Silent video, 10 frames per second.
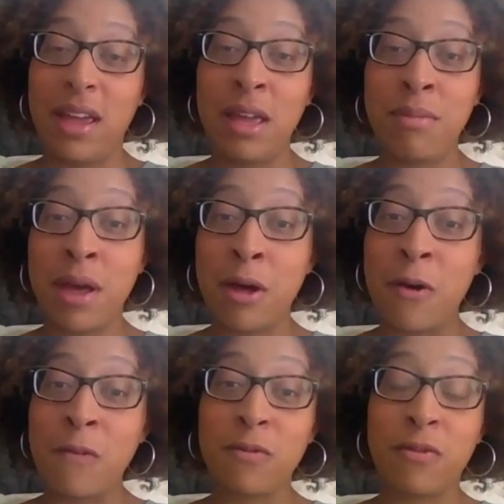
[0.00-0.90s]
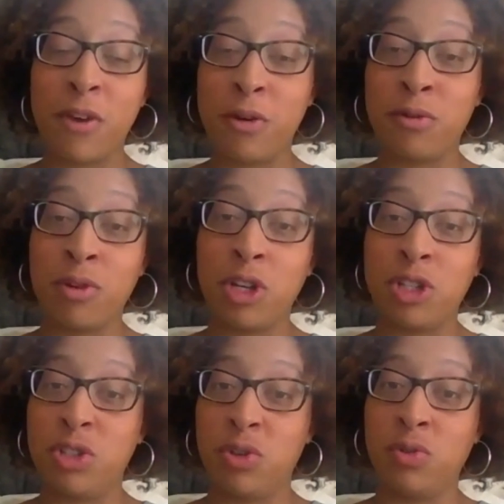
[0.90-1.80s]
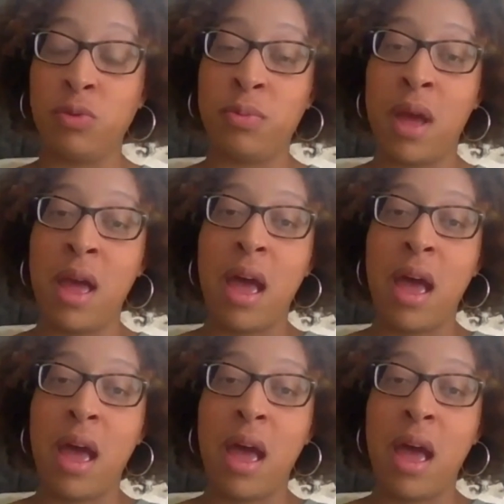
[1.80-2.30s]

email, phone, Zoom,